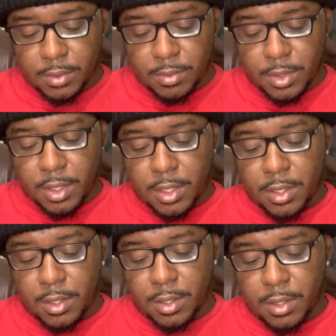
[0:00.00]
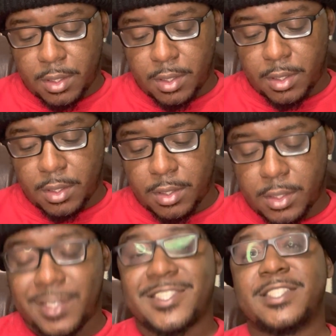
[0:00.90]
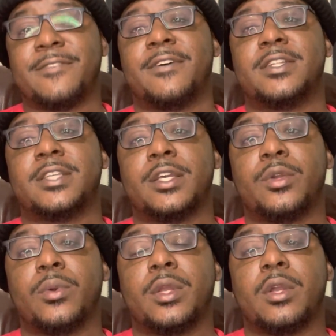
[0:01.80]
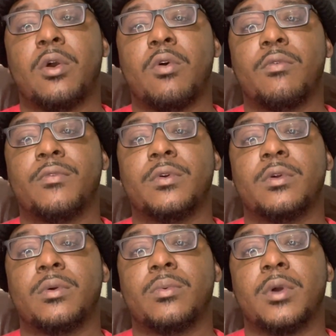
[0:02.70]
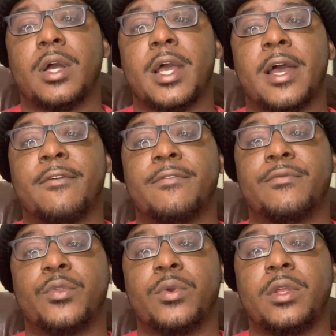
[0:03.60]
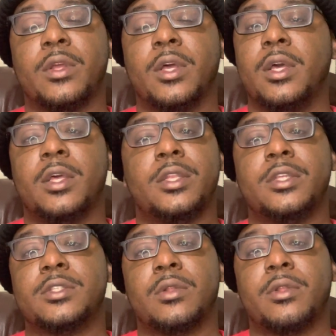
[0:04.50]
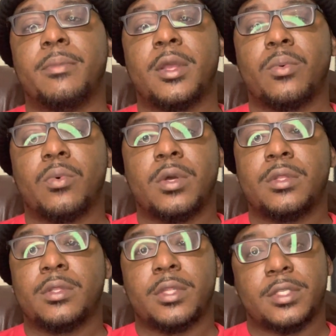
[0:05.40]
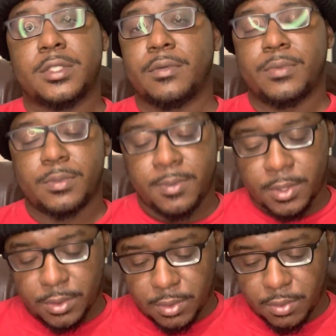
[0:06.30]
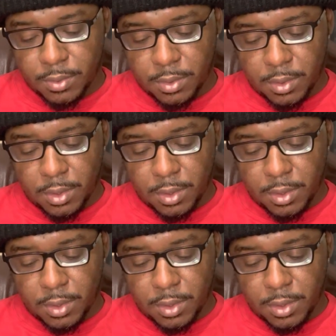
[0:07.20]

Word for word: You got Javonte Green over a half of three, and he's only made one. That's self-explanatory.